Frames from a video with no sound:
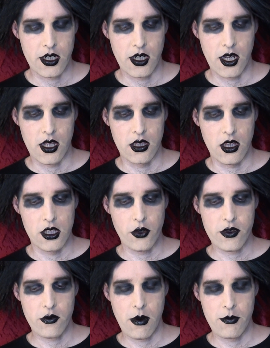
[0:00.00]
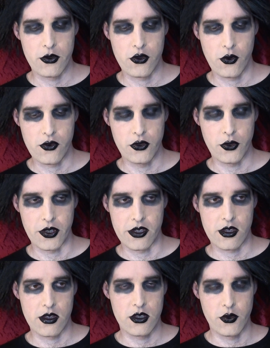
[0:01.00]
I'll always remember George
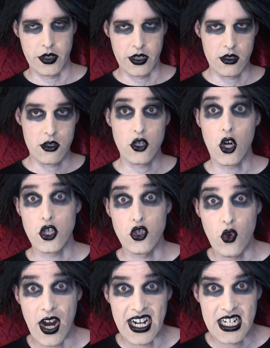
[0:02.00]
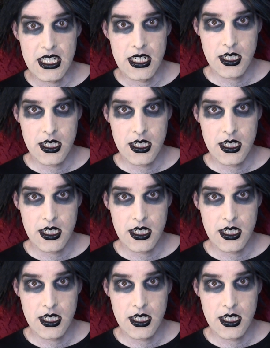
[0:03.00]
Lucas doing a Star Trek.